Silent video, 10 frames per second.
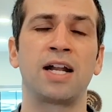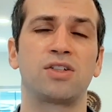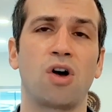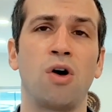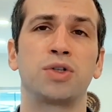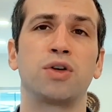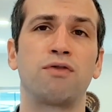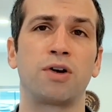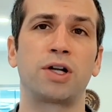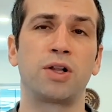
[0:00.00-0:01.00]
it's also
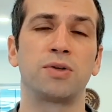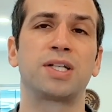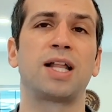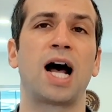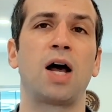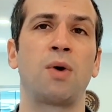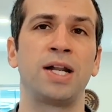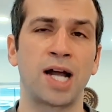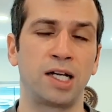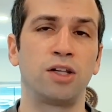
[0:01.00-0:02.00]
very close to the highway
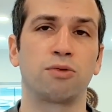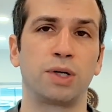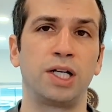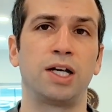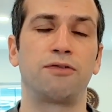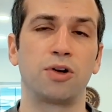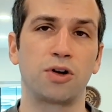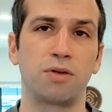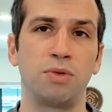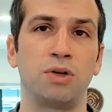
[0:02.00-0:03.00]
93 if you're
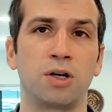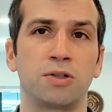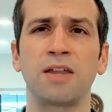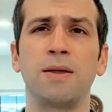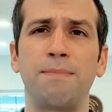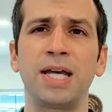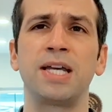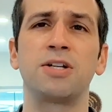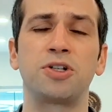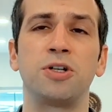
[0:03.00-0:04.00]
commuters. The big
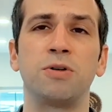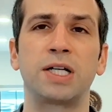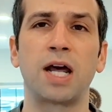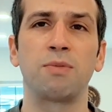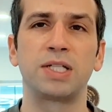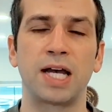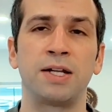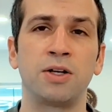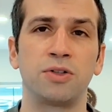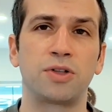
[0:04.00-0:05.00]
issue, again, with 10
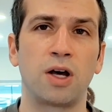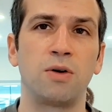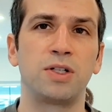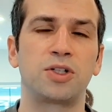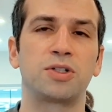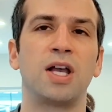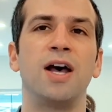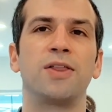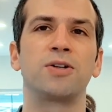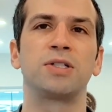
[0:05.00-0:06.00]
Hills though, is just
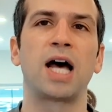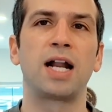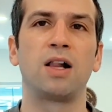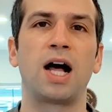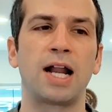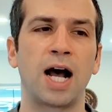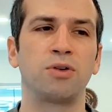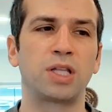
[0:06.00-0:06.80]
there's not a lot out